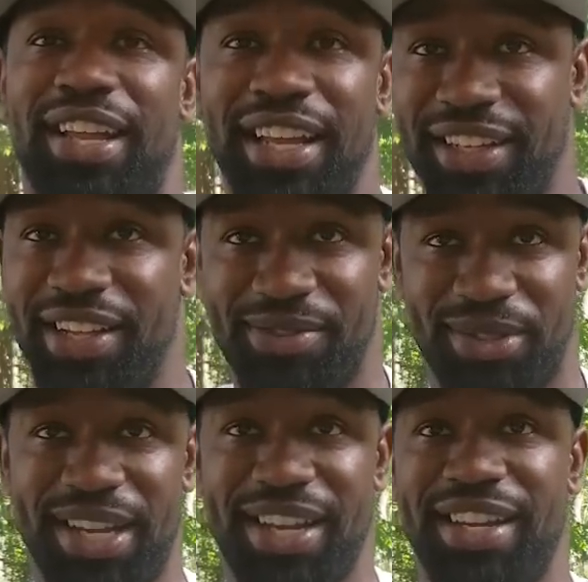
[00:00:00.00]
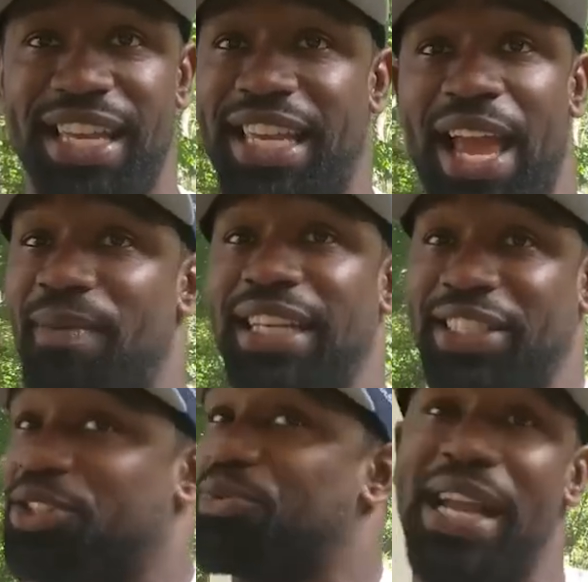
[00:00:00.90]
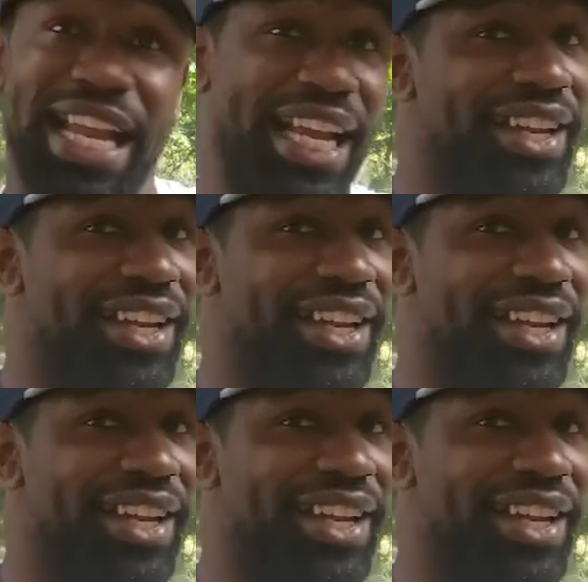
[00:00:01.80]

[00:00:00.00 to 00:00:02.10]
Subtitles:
You know what I'm saying? He came like just swinging.